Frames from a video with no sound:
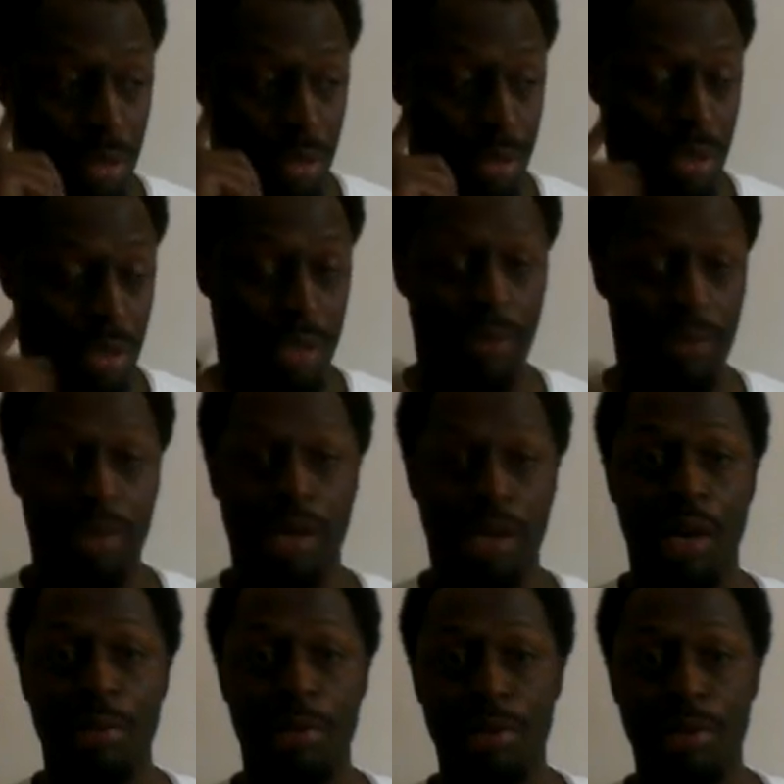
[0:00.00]
leave your
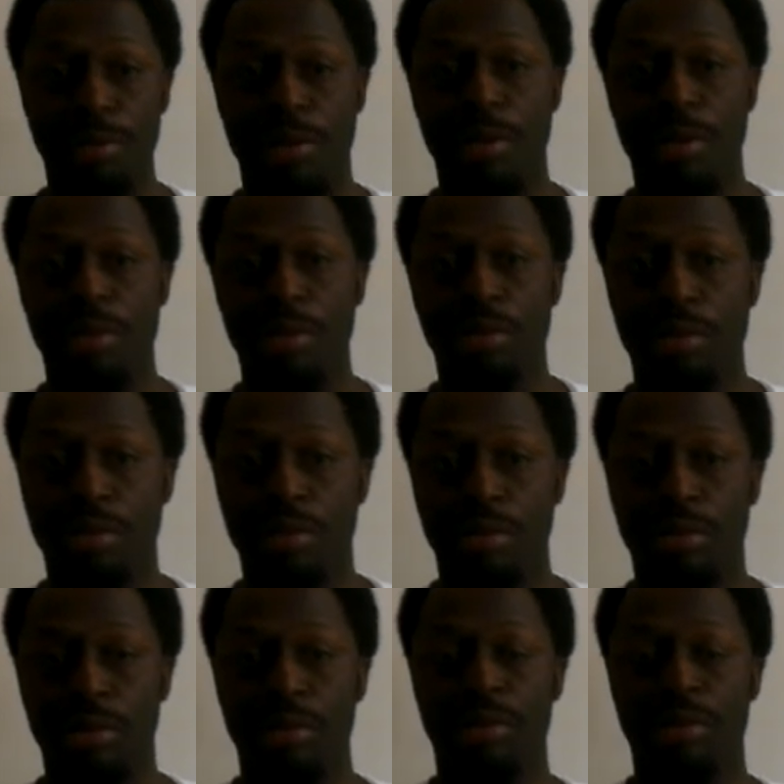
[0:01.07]
comments below.
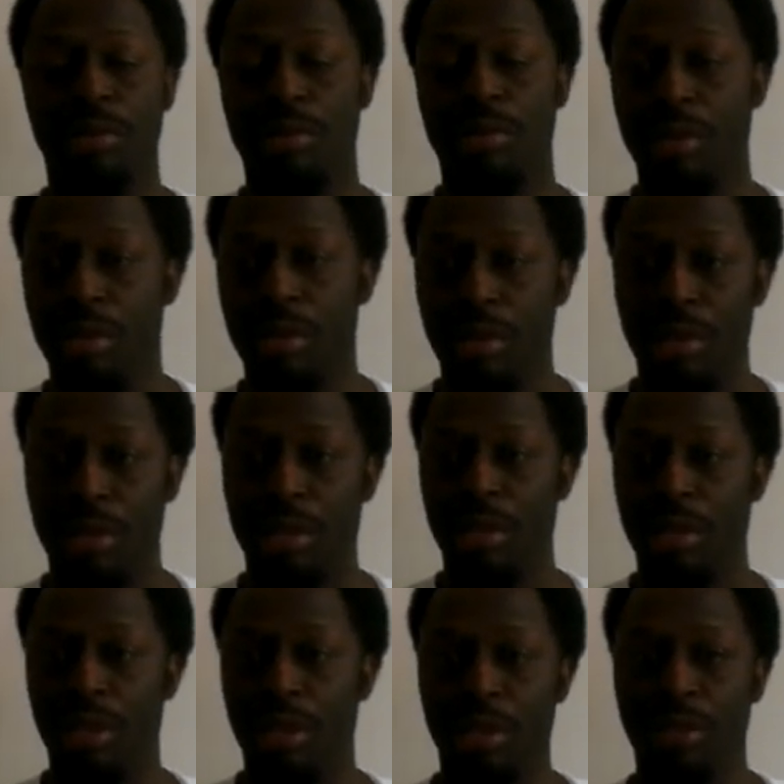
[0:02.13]

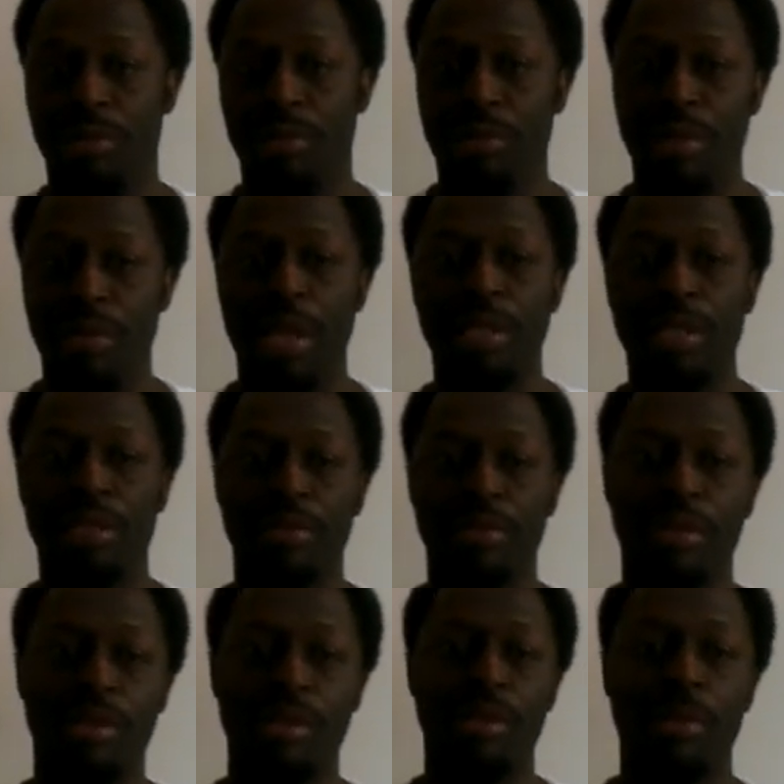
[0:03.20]
If you like this
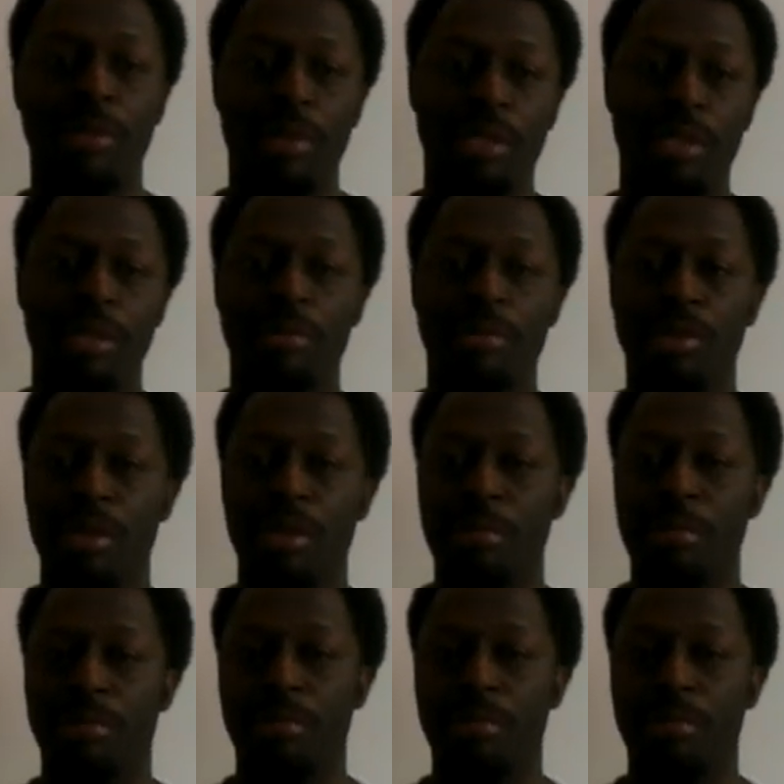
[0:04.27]
video, give me a thumbs up.